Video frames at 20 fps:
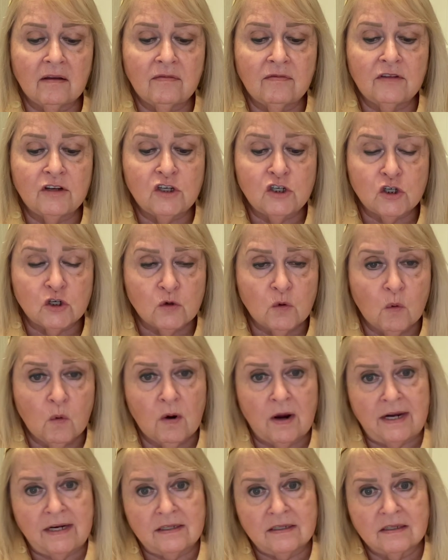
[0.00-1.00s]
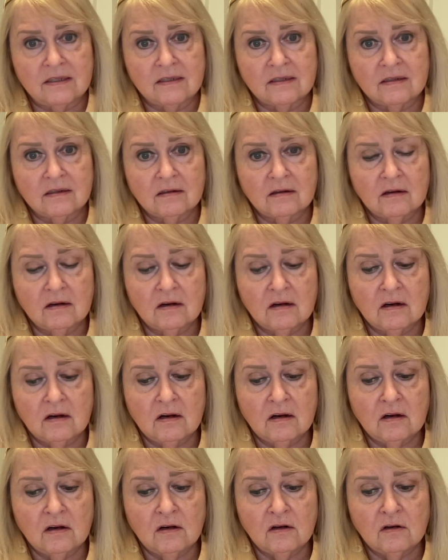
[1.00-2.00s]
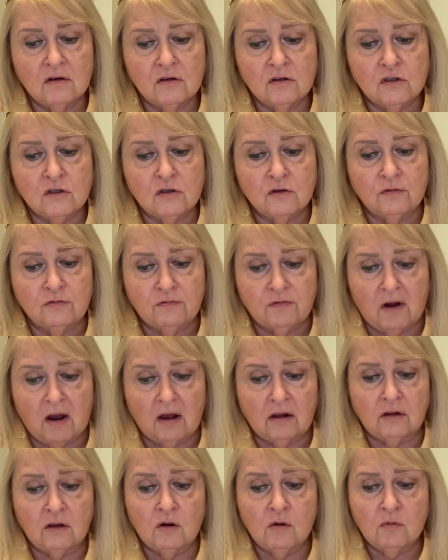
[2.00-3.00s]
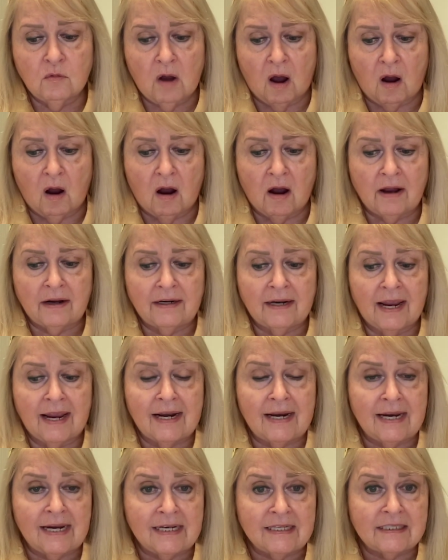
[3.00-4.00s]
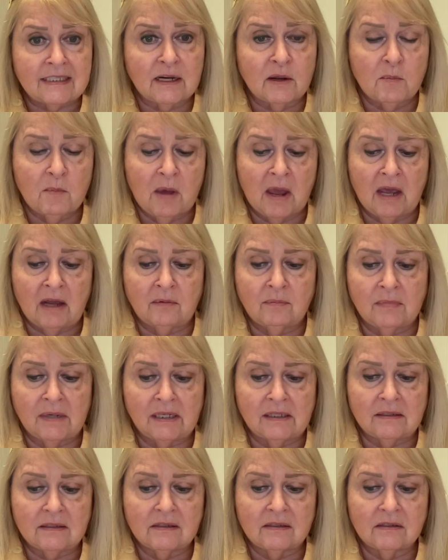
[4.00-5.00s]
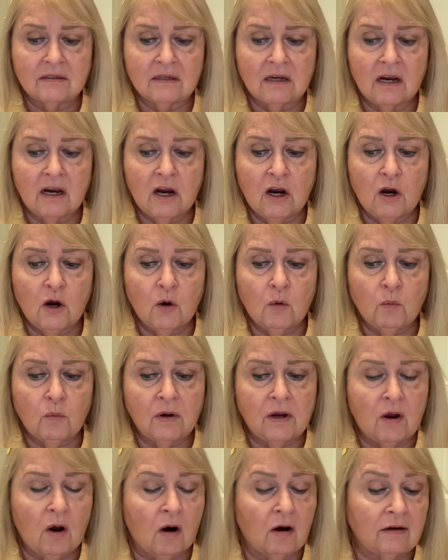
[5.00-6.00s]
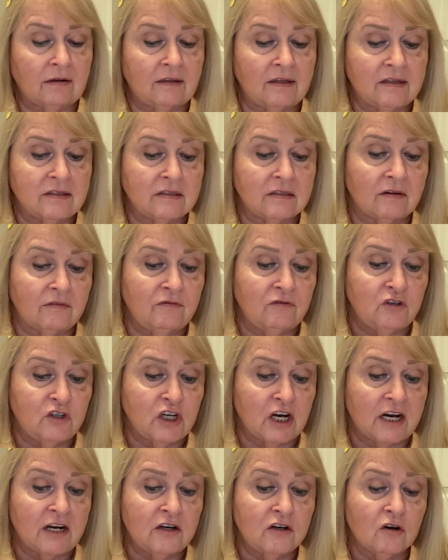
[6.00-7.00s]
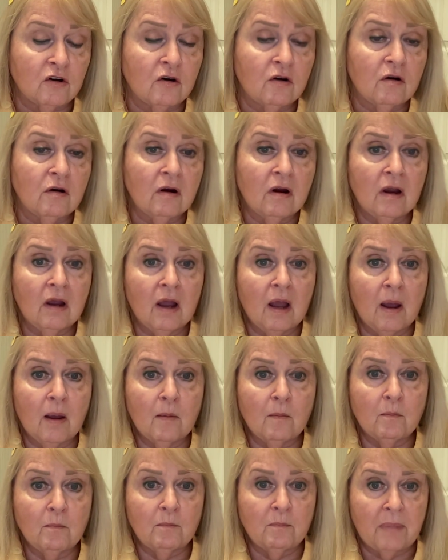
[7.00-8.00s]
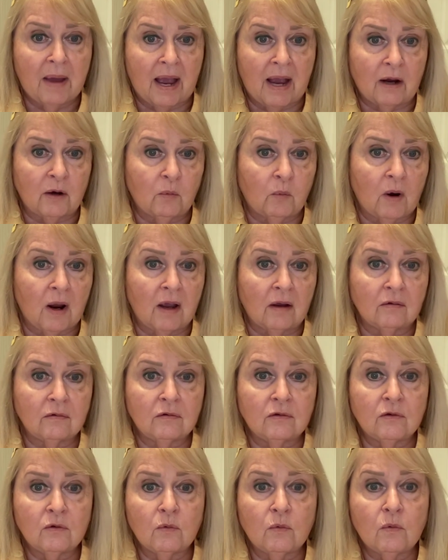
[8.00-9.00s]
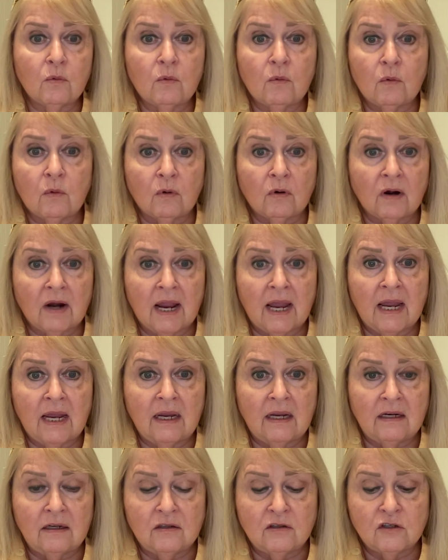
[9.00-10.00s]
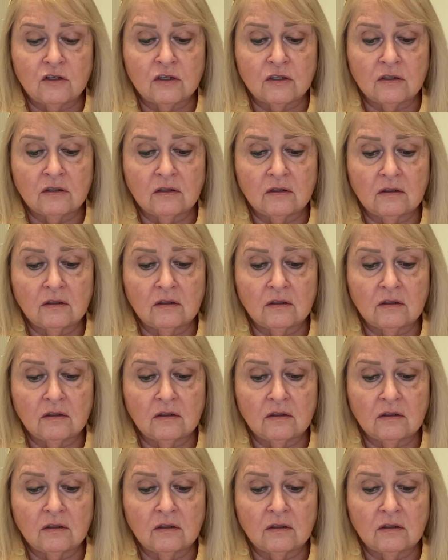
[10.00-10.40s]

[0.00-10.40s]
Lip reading: the choice to follow God and his commandments, regardless of gender, background, or age.